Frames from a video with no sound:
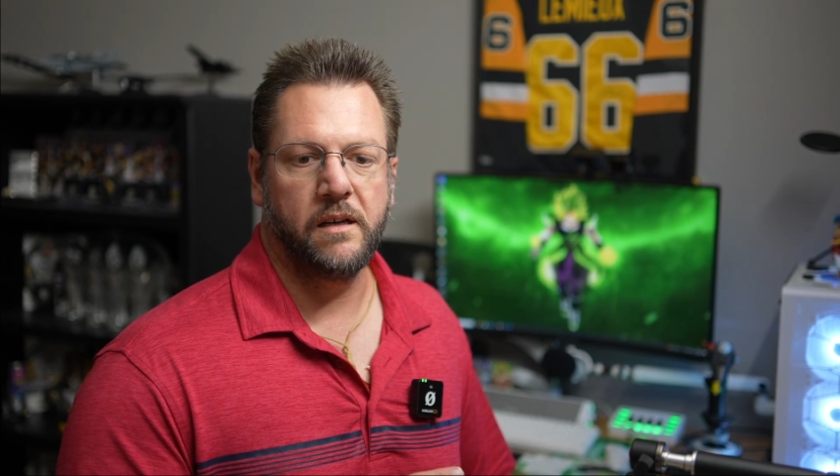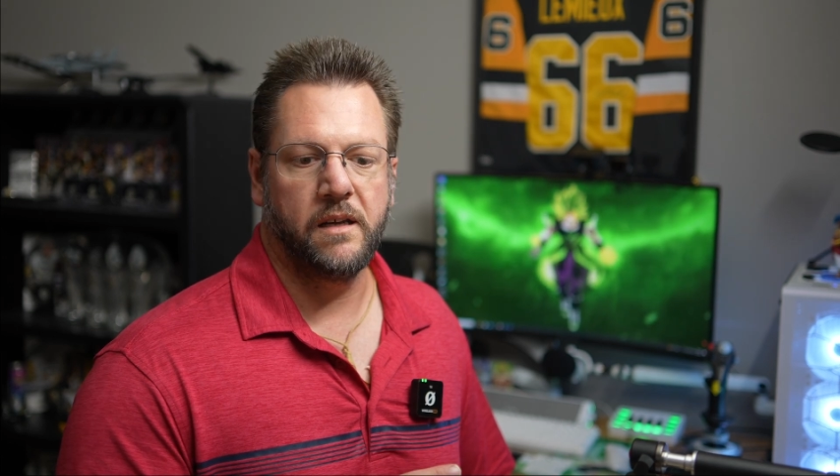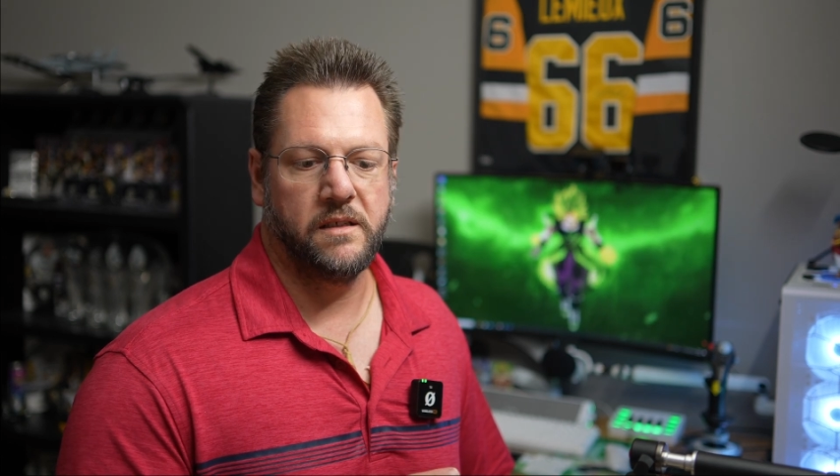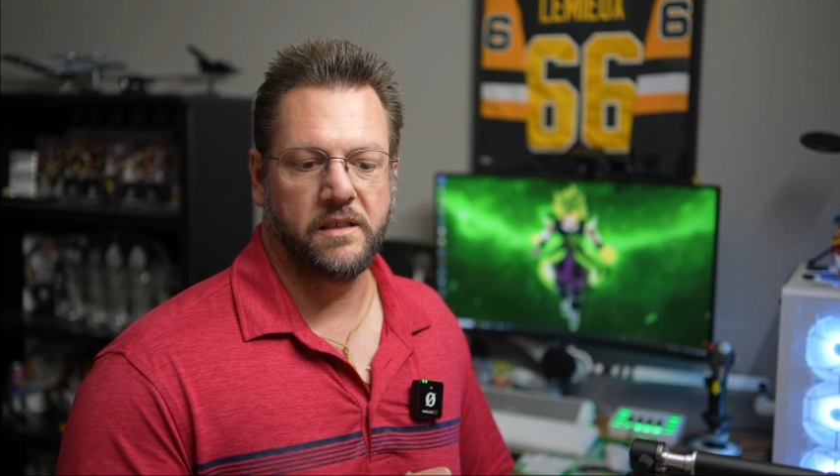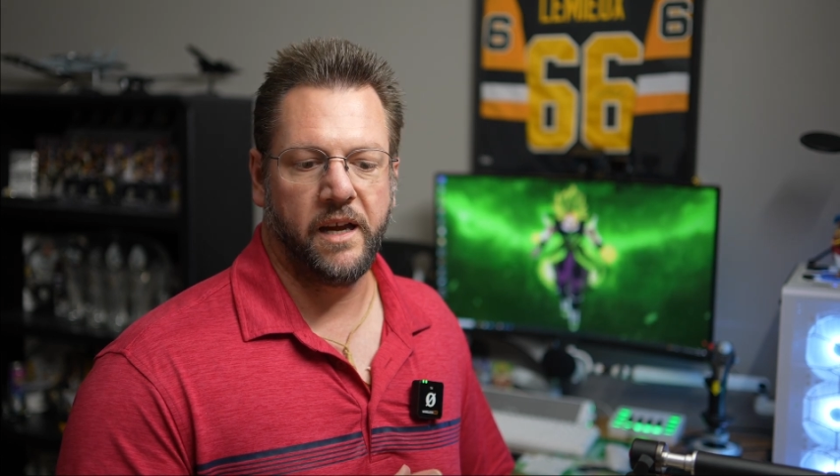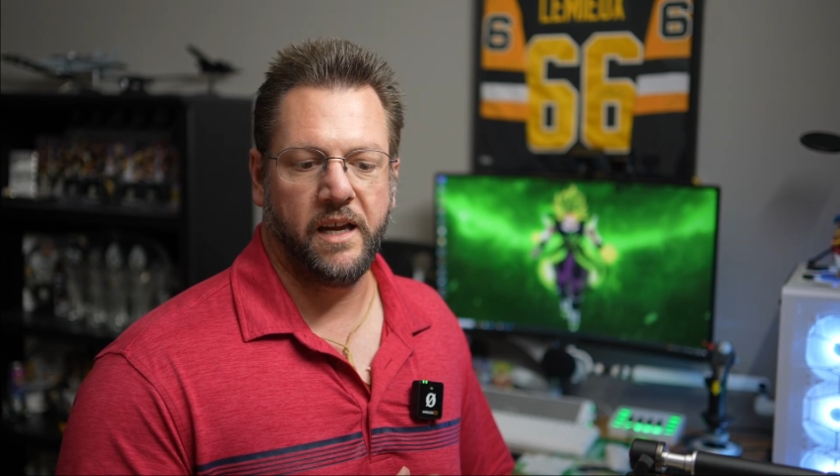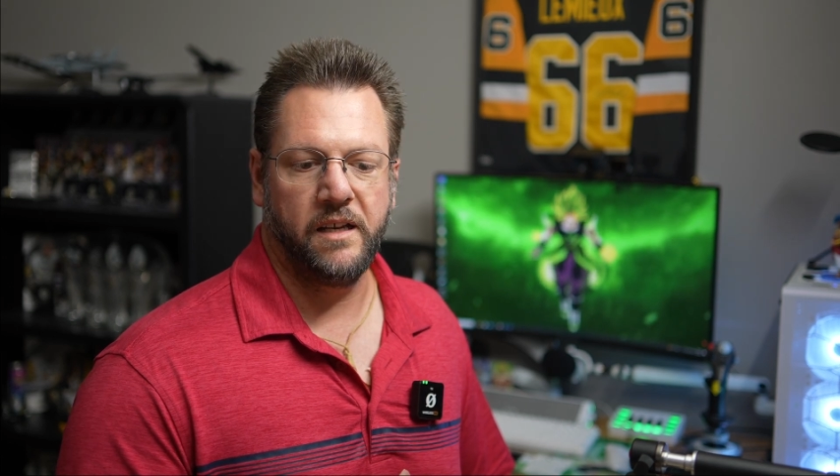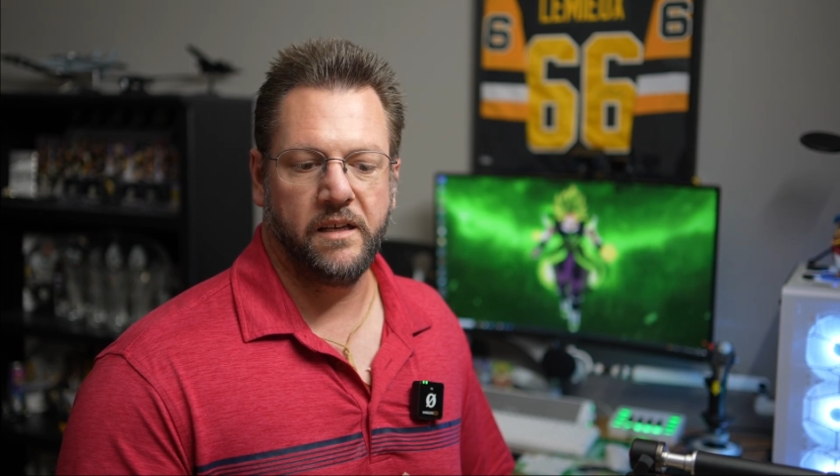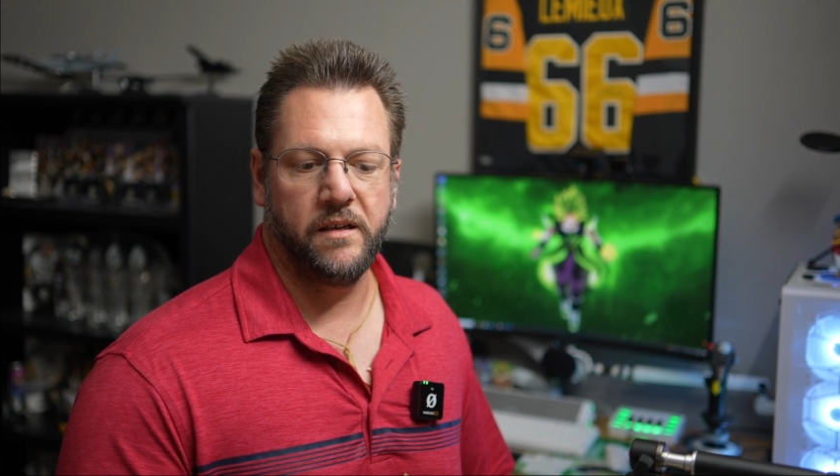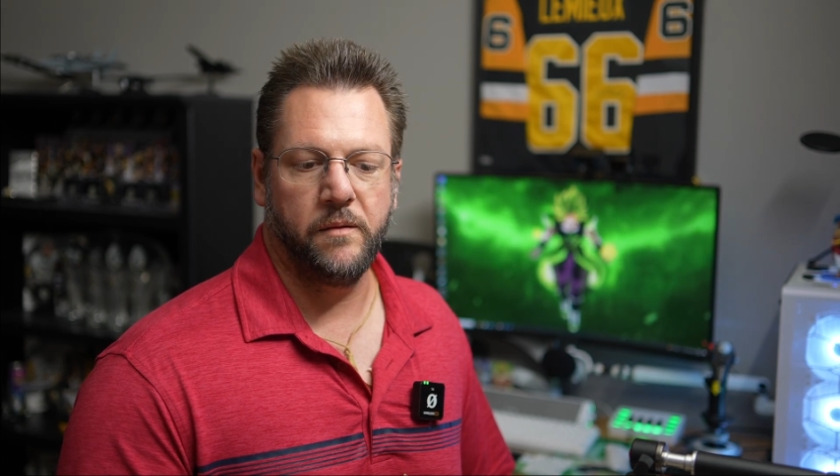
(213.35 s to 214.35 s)
because I had
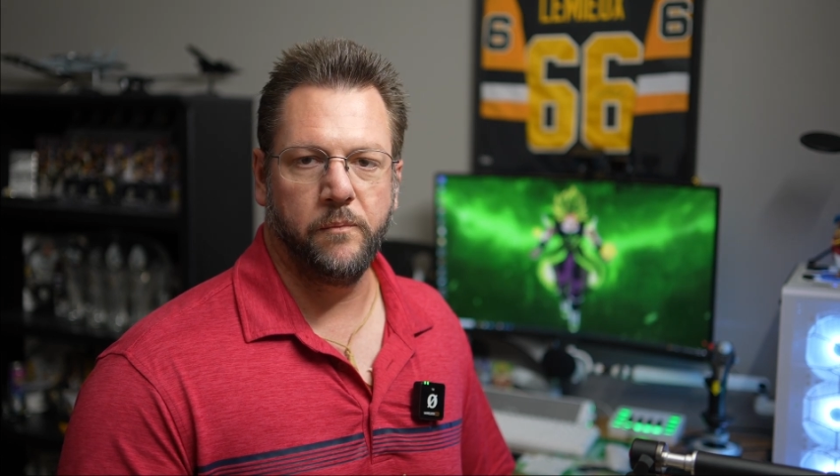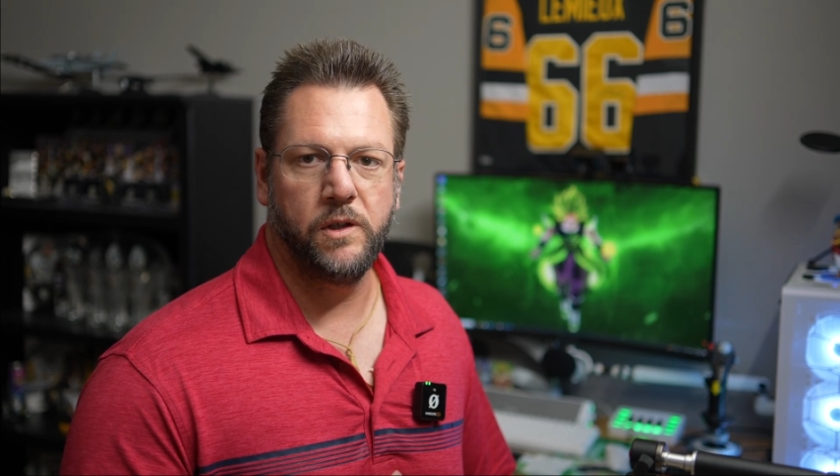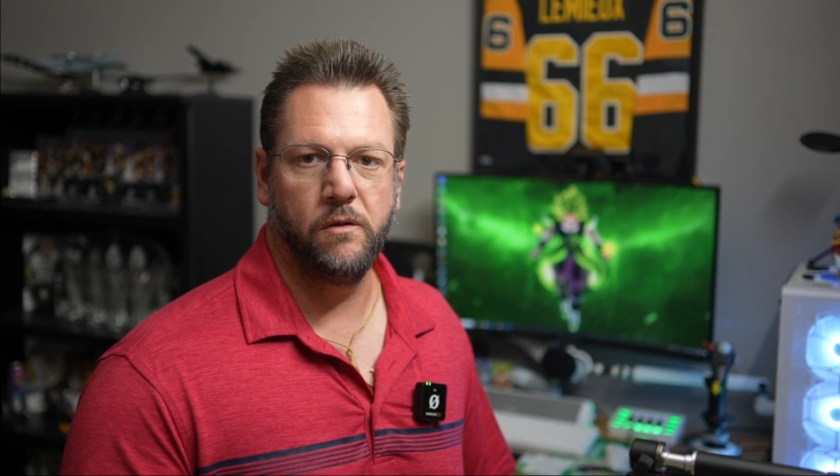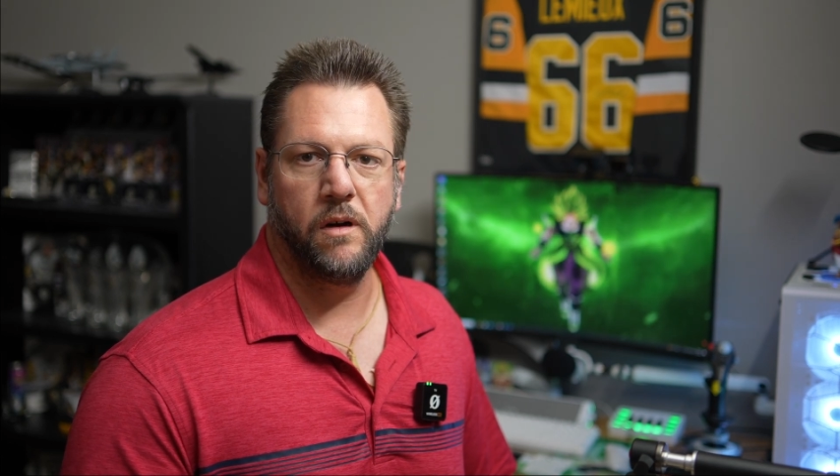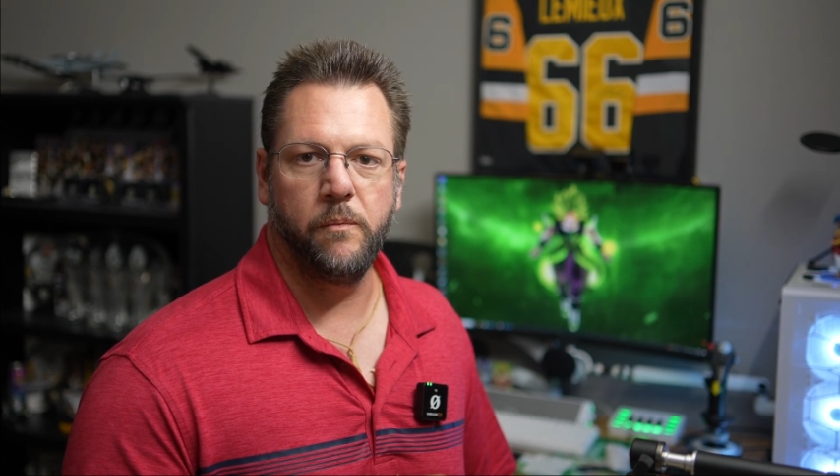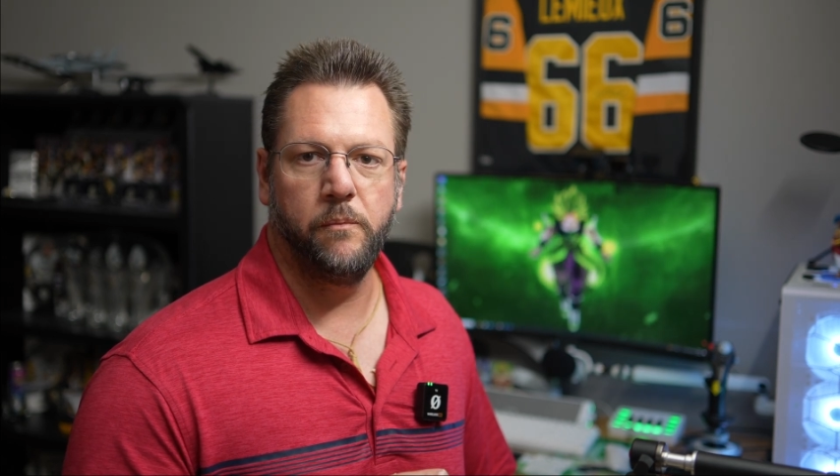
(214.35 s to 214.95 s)
to do a